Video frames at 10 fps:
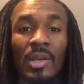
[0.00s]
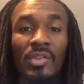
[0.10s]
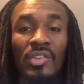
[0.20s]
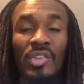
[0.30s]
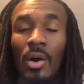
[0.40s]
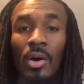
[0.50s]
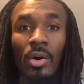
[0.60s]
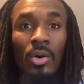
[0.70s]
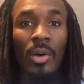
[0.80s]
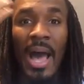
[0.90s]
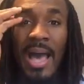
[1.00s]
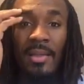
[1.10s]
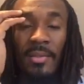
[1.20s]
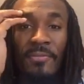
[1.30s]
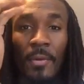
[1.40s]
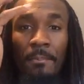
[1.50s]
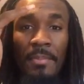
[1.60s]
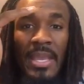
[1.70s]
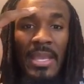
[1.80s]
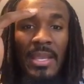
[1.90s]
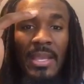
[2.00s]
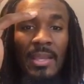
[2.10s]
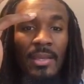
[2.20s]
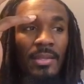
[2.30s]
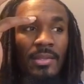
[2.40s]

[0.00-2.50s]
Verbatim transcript: So uh, for me,